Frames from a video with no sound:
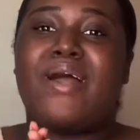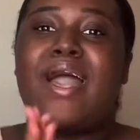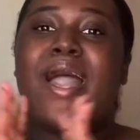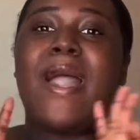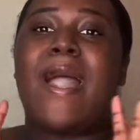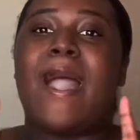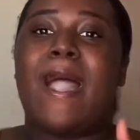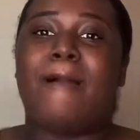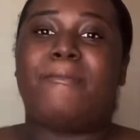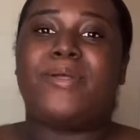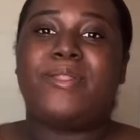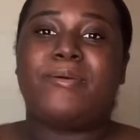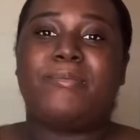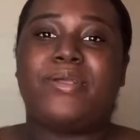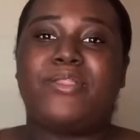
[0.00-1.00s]
I'm gonna
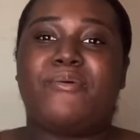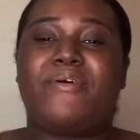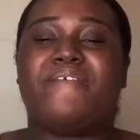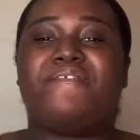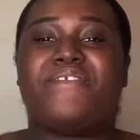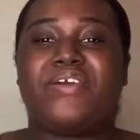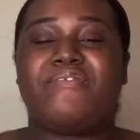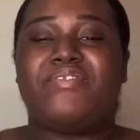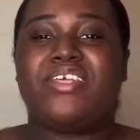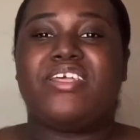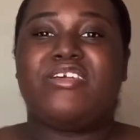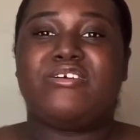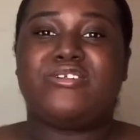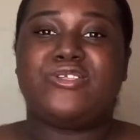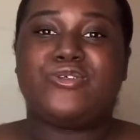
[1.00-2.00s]
be doing 50
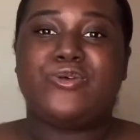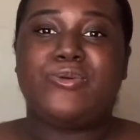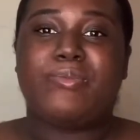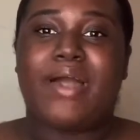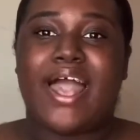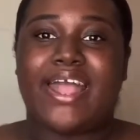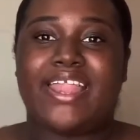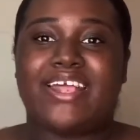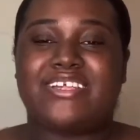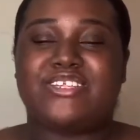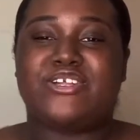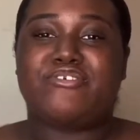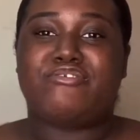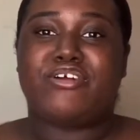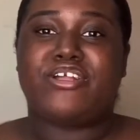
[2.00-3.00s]
YouTube ideas to
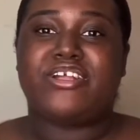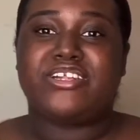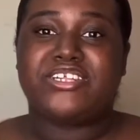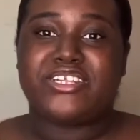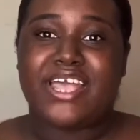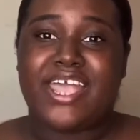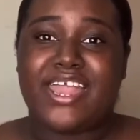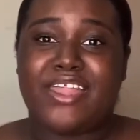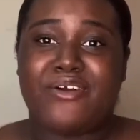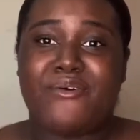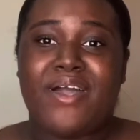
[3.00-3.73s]
grow your channel.